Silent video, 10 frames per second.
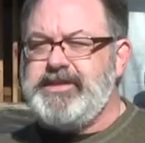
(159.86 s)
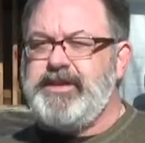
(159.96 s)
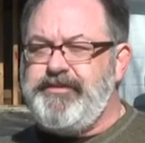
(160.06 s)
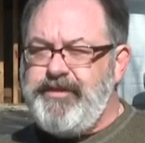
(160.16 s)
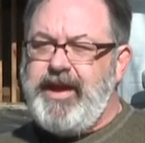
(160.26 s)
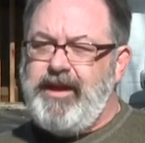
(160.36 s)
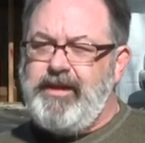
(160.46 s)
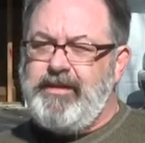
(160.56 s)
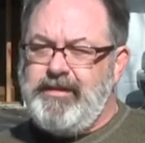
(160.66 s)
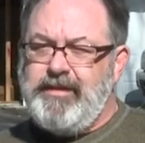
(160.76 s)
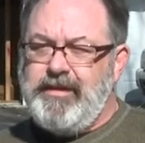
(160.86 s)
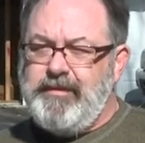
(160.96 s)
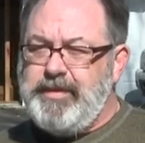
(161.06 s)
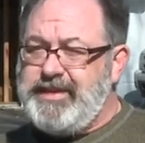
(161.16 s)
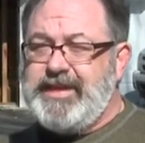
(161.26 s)
isn't fair,
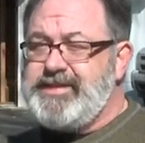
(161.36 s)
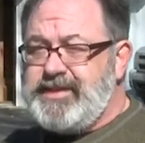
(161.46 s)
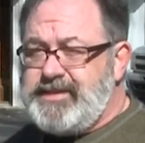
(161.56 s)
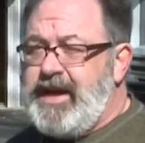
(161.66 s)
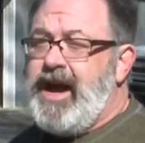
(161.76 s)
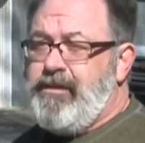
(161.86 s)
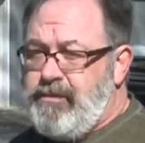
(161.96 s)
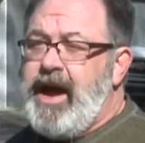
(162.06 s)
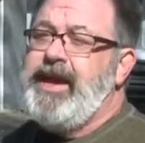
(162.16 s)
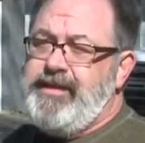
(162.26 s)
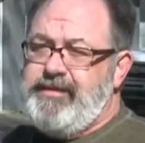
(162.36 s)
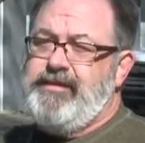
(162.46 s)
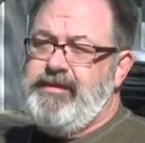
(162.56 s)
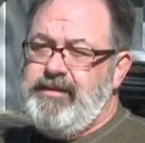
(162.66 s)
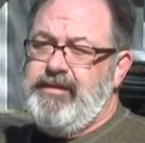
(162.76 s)
but this is not right.
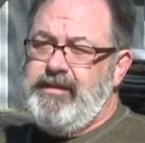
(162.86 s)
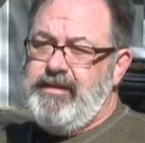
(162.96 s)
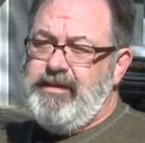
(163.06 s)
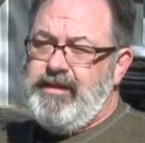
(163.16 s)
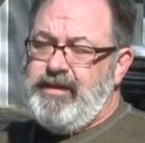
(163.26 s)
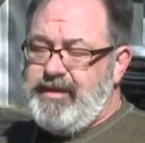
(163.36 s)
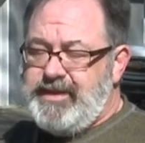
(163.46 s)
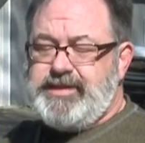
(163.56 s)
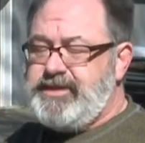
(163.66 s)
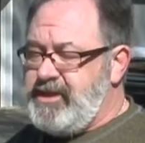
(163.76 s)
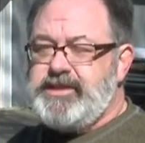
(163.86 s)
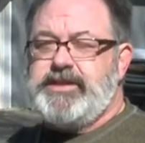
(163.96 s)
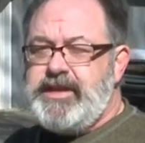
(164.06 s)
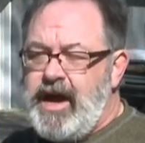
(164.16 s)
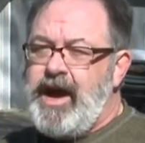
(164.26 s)
This is just
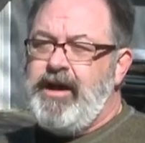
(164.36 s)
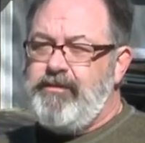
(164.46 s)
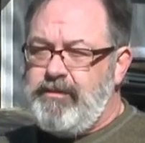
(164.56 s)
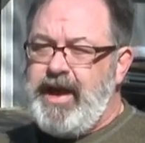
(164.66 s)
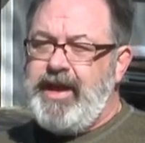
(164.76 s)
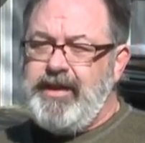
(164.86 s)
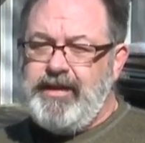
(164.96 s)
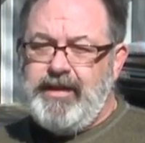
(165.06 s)
not right.